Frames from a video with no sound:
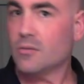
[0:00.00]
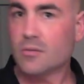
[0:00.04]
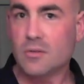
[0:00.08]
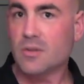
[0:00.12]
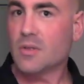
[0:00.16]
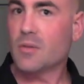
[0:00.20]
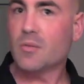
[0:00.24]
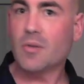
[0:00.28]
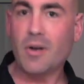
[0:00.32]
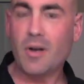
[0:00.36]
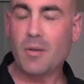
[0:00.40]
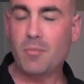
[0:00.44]

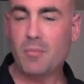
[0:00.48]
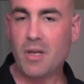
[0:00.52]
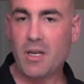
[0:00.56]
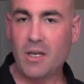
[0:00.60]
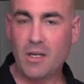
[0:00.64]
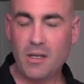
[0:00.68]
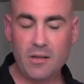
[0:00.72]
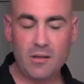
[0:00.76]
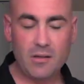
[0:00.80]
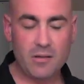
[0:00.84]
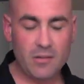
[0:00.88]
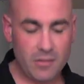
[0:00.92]
Something I
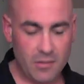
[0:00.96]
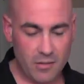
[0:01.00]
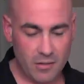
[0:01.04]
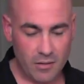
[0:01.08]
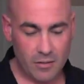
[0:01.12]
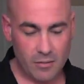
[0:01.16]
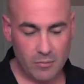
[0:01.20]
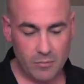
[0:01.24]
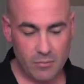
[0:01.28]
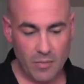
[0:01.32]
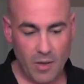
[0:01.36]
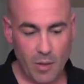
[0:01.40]
made.
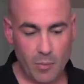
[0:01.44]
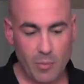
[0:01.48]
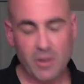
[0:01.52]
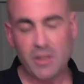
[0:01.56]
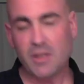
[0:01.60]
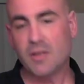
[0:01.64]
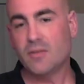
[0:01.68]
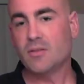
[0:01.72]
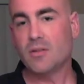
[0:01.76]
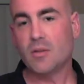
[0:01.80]
I'm going to give some